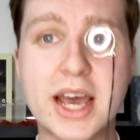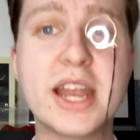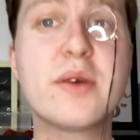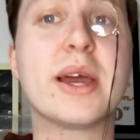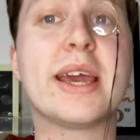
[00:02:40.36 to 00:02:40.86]

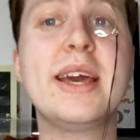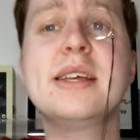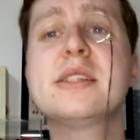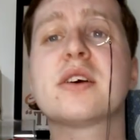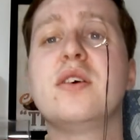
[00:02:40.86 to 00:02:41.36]
Anyway,
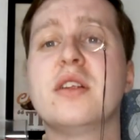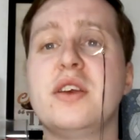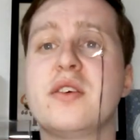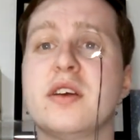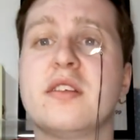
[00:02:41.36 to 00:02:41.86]
here's the collar
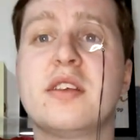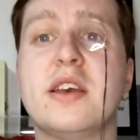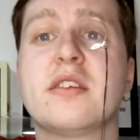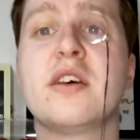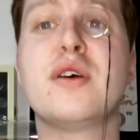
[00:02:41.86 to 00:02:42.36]
you can
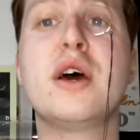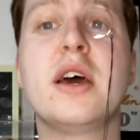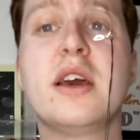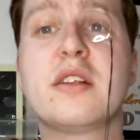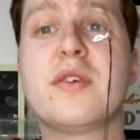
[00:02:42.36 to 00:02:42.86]
see. So
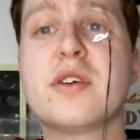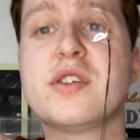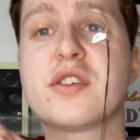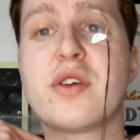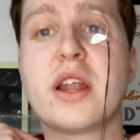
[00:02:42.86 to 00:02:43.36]
it's very
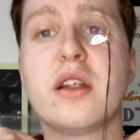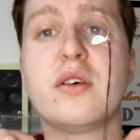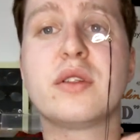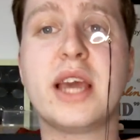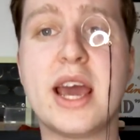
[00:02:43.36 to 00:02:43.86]
straight
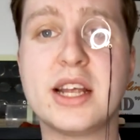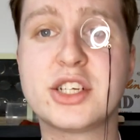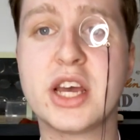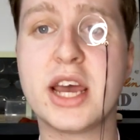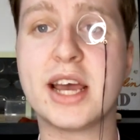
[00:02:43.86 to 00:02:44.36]
along the
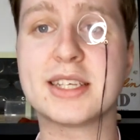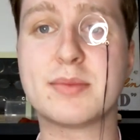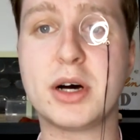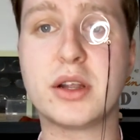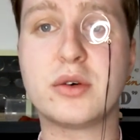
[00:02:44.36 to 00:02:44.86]
edge. It has a
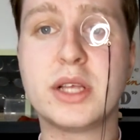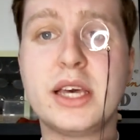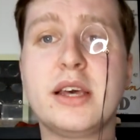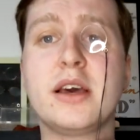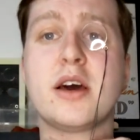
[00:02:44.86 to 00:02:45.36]
buttonhole
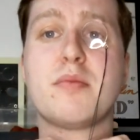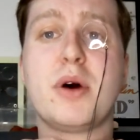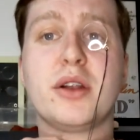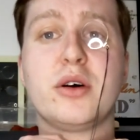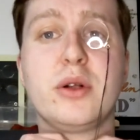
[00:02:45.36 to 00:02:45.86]
here,
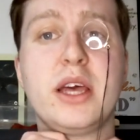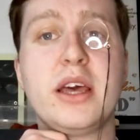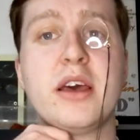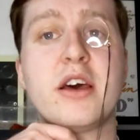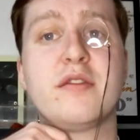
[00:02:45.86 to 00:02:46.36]
buttonhole
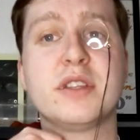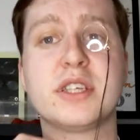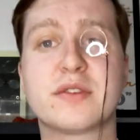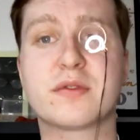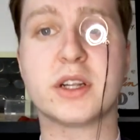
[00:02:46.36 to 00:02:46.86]
here for
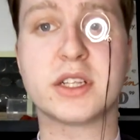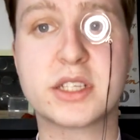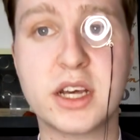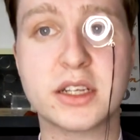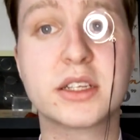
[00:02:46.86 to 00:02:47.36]
this front
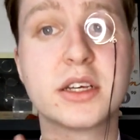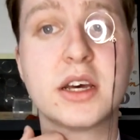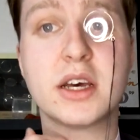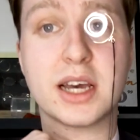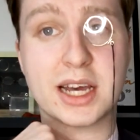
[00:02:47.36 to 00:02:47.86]
stud,
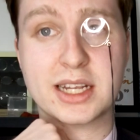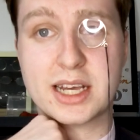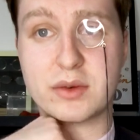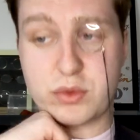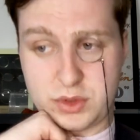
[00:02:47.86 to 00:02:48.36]
and
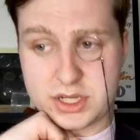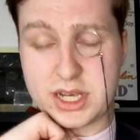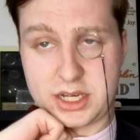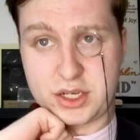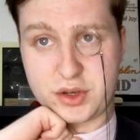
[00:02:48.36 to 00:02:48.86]
that will
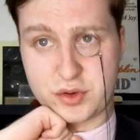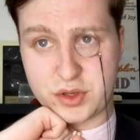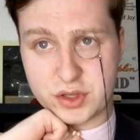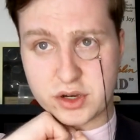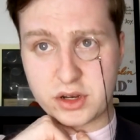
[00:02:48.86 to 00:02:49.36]
attach
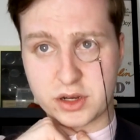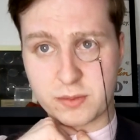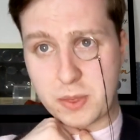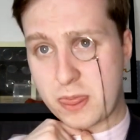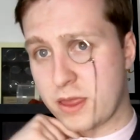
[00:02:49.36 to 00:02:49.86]
to the collar.
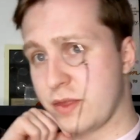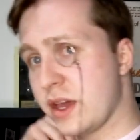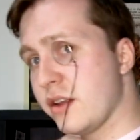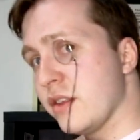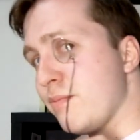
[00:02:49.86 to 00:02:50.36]

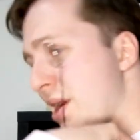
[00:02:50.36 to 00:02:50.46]
Then at the